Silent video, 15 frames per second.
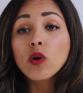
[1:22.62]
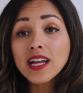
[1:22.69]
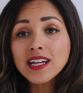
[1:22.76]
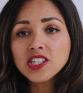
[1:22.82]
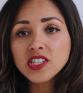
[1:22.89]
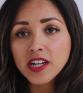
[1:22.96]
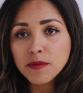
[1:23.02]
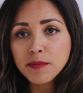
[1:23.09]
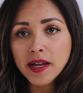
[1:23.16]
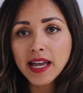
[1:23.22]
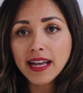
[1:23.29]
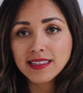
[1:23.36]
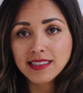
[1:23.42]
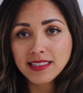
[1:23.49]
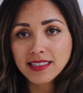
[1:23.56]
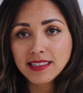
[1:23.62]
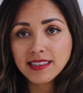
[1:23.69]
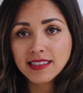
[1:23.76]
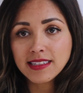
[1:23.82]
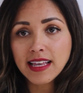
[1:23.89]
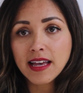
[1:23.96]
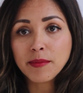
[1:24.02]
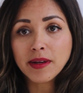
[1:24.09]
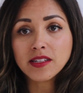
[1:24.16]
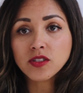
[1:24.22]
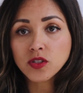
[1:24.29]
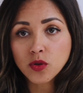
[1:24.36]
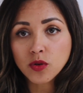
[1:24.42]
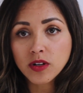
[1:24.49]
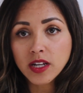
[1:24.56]
When I shared my ideas and my
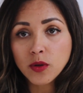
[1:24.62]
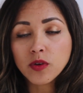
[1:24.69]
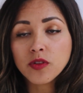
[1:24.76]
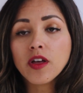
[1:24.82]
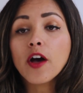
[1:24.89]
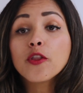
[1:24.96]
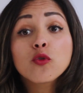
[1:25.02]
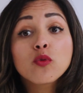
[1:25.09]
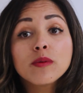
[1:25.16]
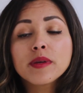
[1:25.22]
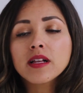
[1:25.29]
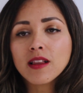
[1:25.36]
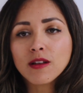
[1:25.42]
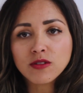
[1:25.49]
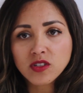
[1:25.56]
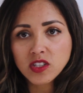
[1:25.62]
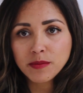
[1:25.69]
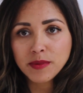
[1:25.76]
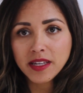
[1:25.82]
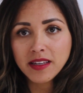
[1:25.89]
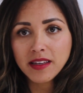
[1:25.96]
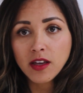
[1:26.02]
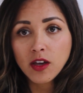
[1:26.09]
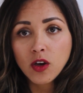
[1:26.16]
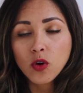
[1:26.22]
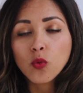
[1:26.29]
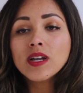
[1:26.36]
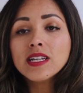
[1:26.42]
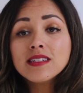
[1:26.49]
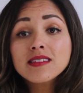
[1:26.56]
story with other women close to me,
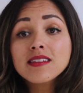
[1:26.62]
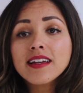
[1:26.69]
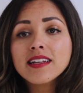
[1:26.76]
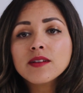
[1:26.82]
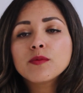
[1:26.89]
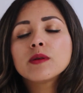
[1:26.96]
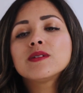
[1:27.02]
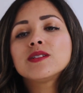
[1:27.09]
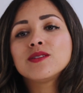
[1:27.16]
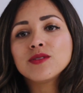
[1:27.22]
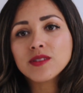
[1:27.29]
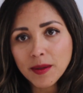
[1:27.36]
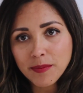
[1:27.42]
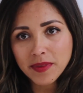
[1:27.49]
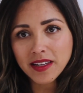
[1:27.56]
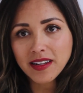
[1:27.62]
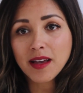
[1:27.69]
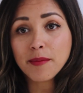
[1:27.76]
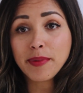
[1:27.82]
we decided we would do something